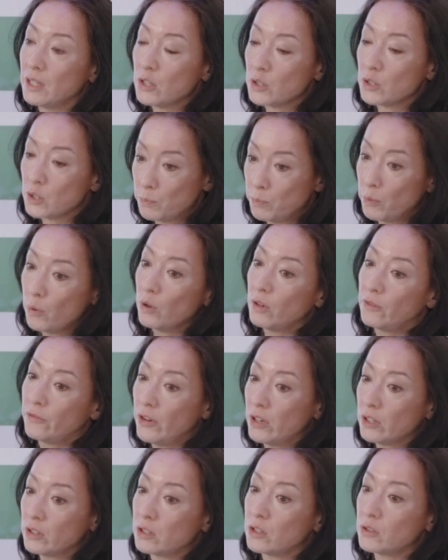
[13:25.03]
support
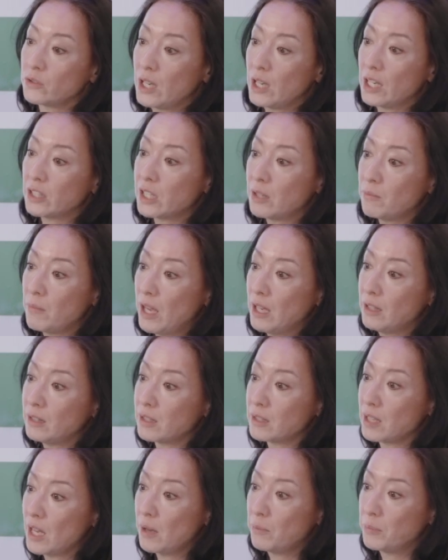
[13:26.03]
functions to actually make
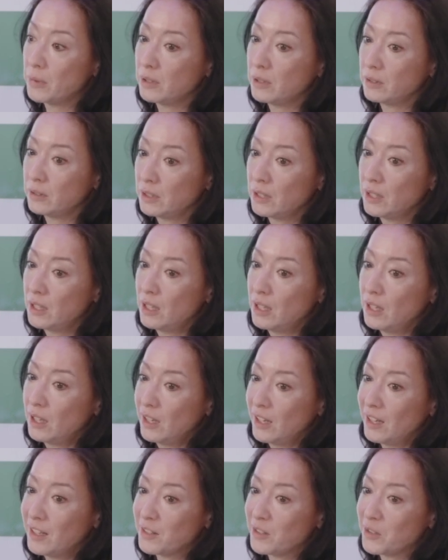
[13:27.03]
this happen.
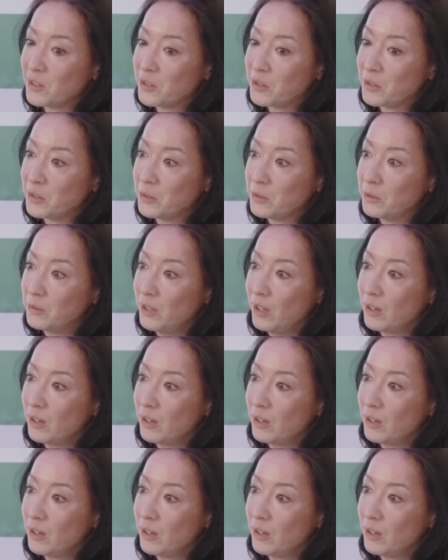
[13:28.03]
And so,